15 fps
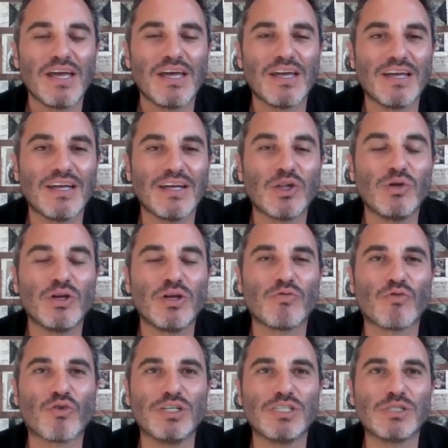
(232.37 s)
including
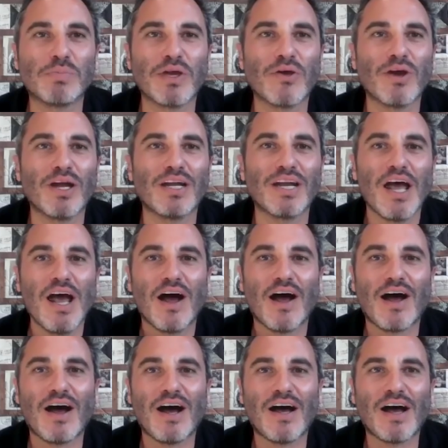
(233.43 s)
Free Spirit.
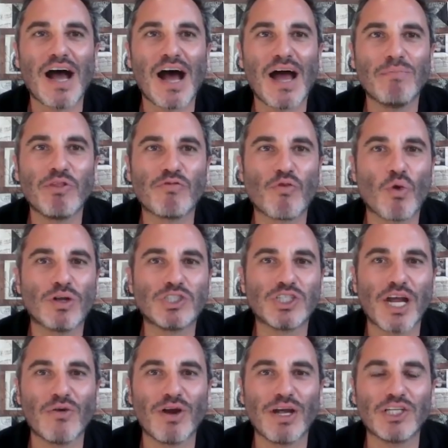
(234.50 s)
Uh, I'm the fourth
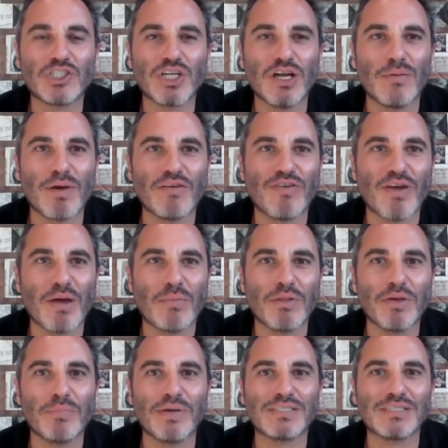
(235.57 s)
generation in my family
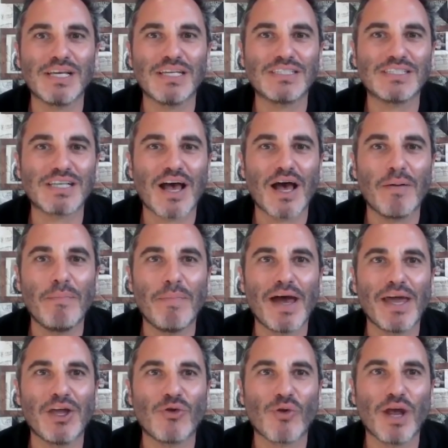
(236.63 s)
business. Uh,
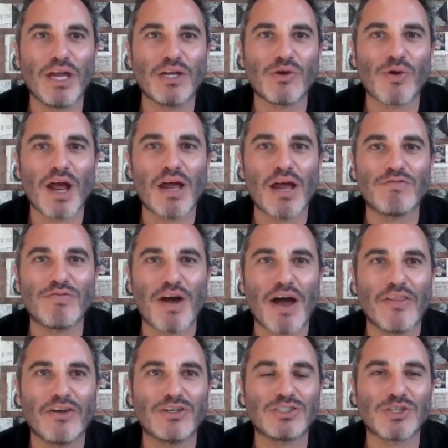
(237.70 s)
my great
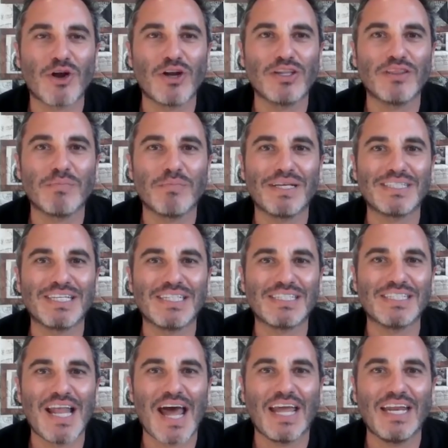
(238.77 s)
grandfather started the business
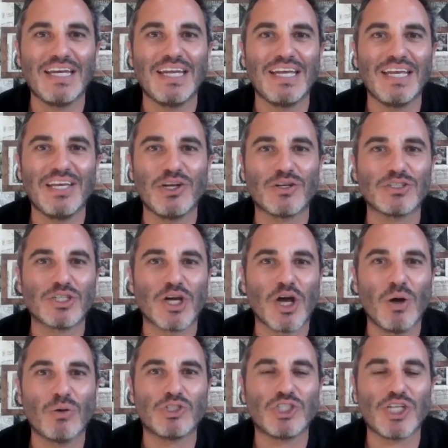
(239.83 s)
90 years
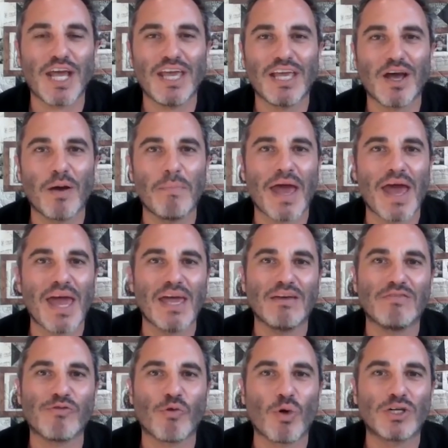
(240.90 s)
ago, Jacob A.
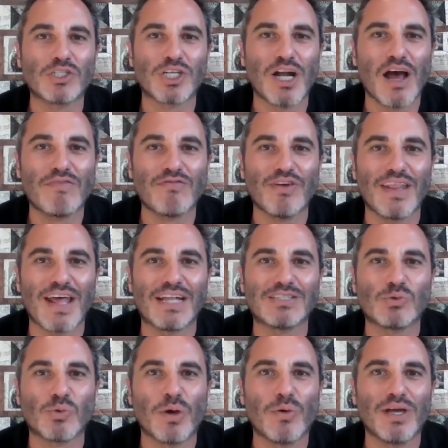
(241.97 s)
Fortunoff, and that's
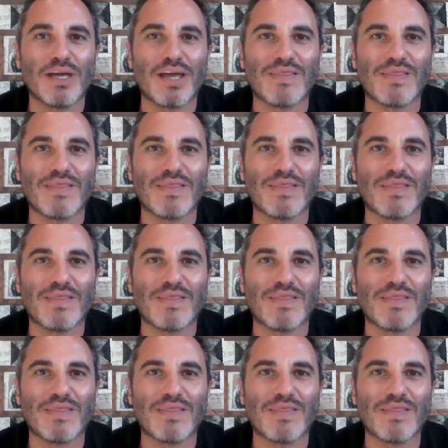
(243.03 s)
where we